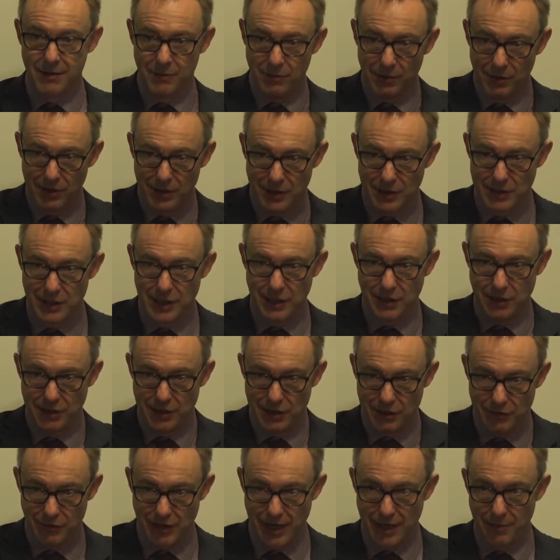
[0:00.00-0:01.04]
will continue
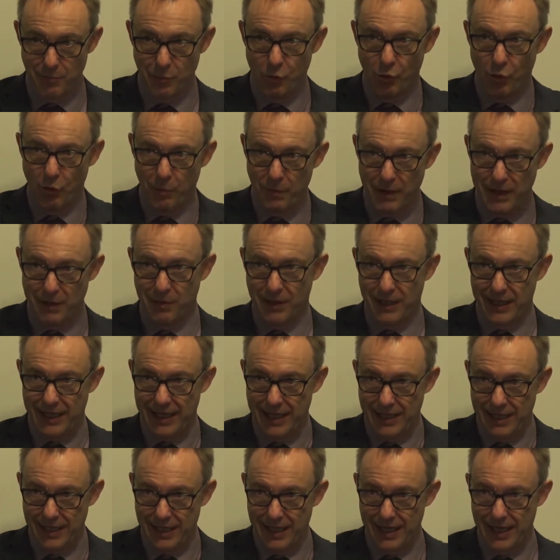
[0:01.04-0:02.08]
to drag more people
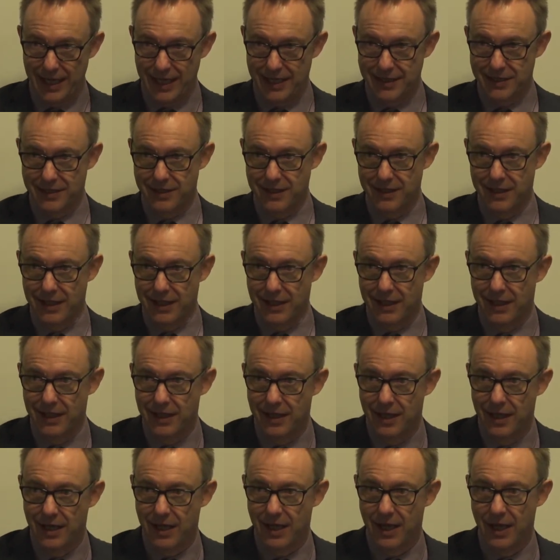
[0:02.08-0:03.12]
in as the
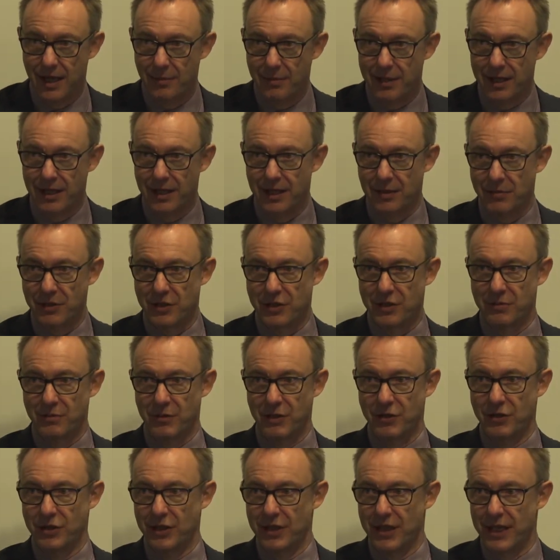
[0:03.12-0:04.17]
um, income
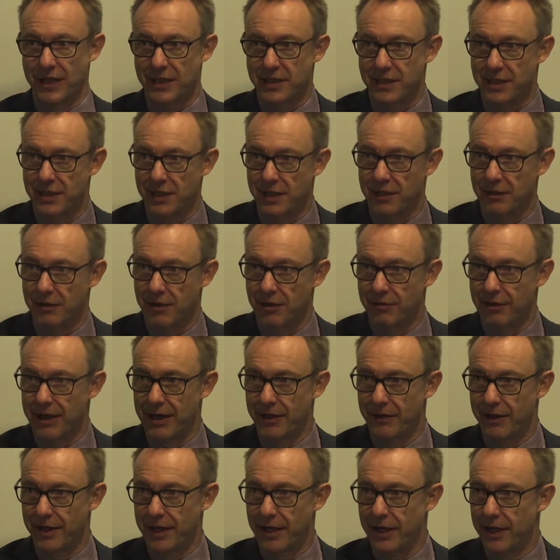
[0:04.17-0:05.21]
distribution gets thicker
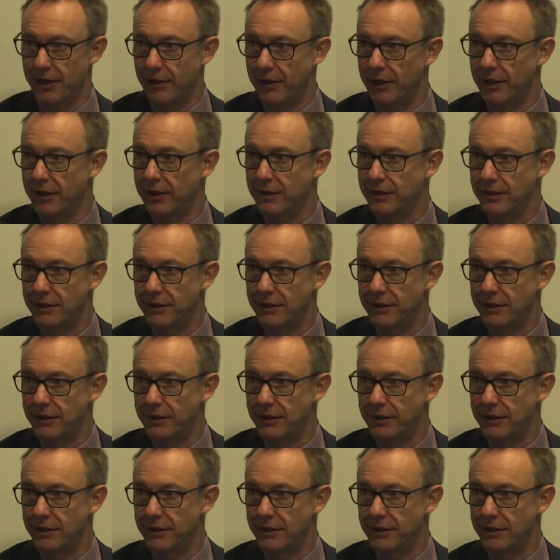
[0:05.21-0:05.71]
around that area.